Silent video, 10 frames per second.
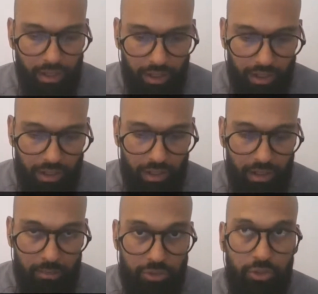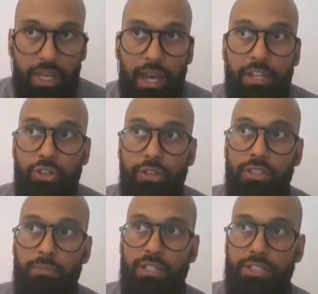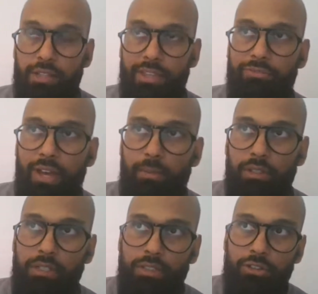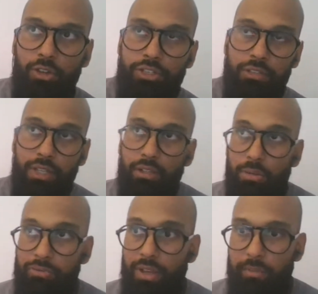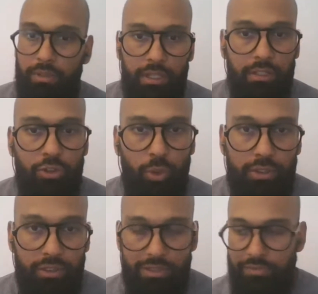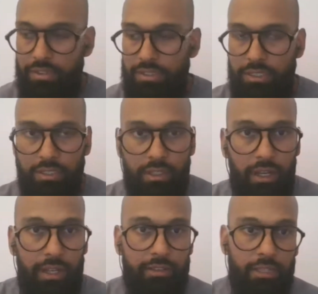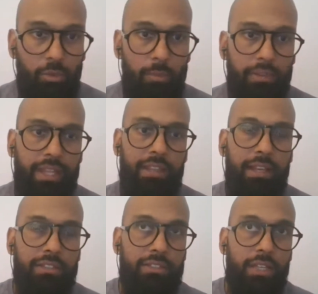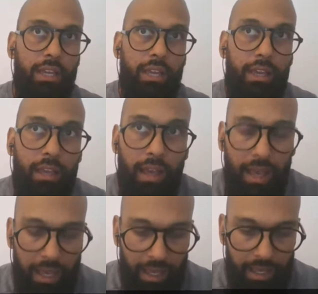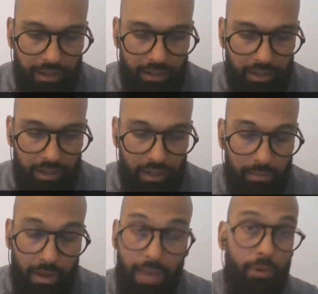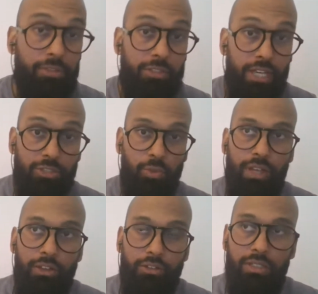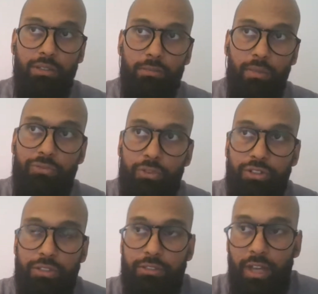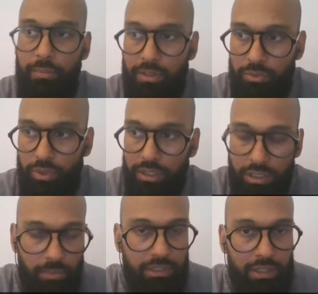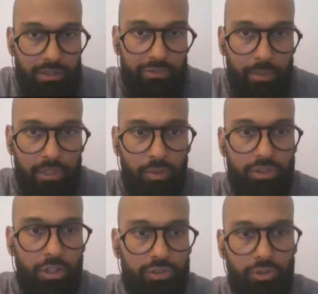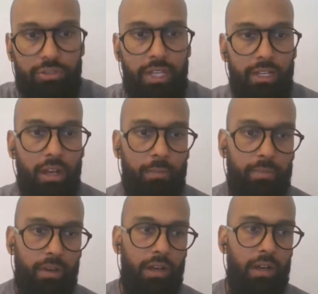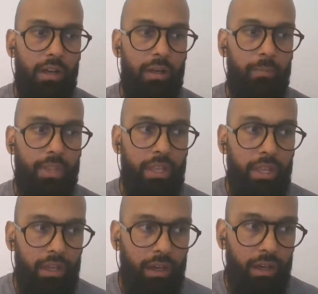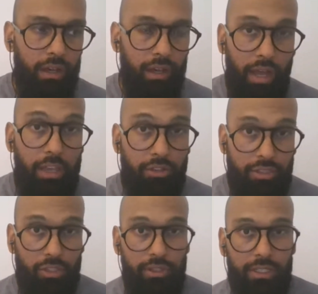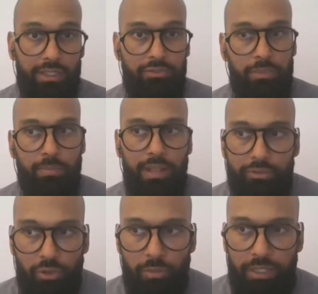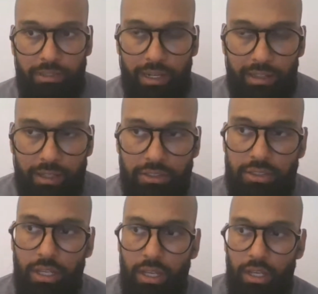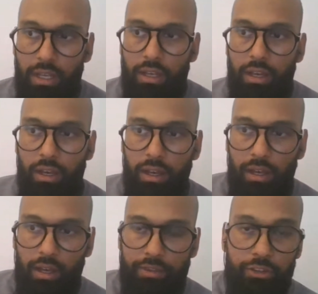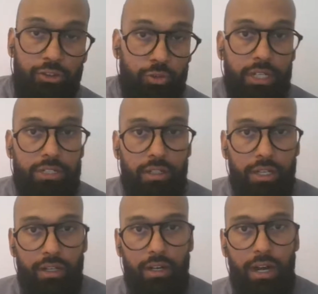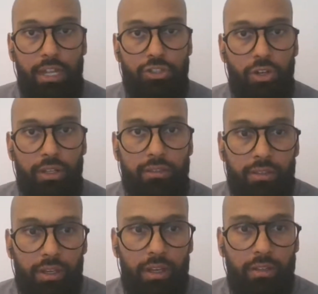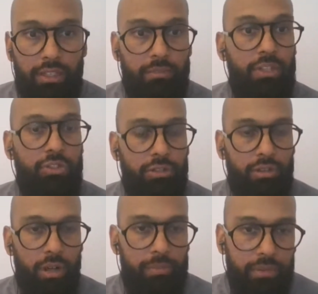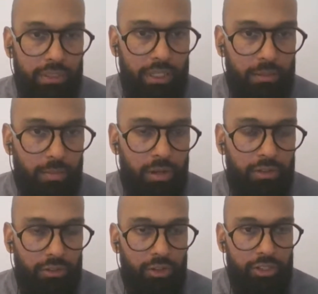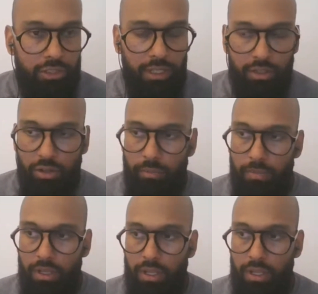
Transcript: I joined the Magenta family, the Deutsche Telekom family in 2017 at T-Mobile Netherlands. And I'm obsessed with IoT. My first assignment within the Magenta family was also setting up an IoT connectivity platform in the Netherlands. Then 2 years later, I joined the maternal company in Bonn, Deutsche Telekom.